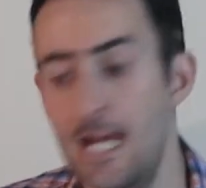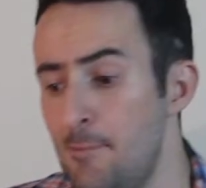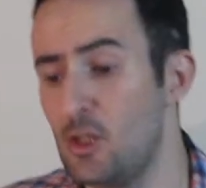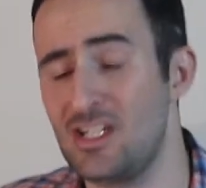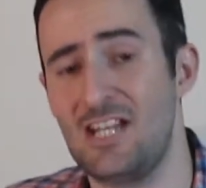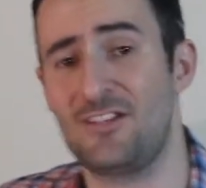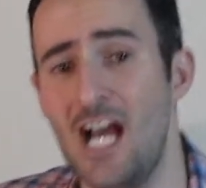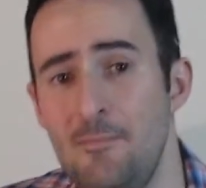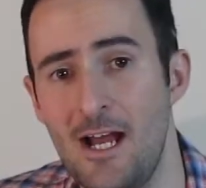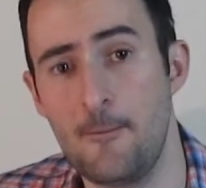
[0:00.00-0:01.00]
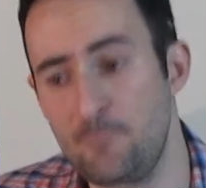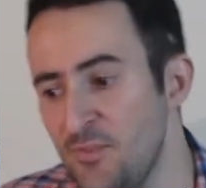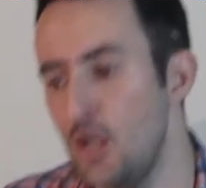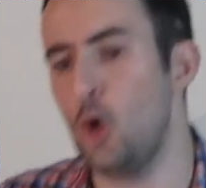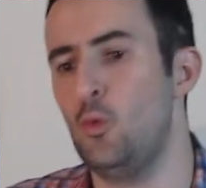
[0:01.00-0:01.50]
because they've come out
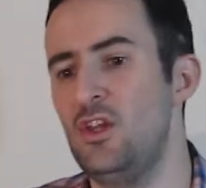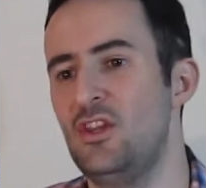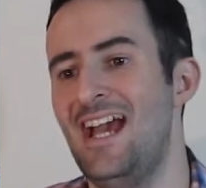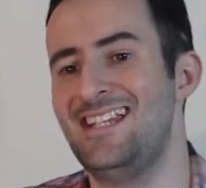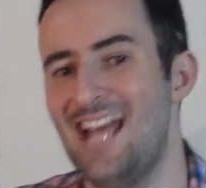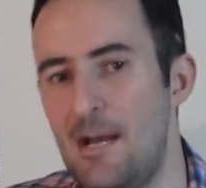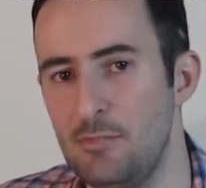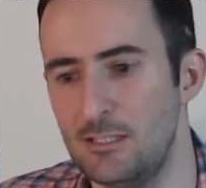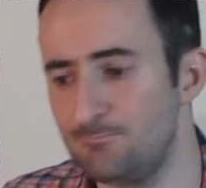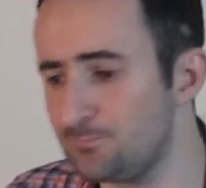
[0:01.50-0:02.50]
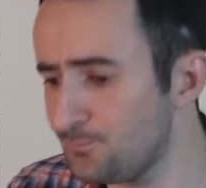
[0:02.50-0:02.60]
with a tablet.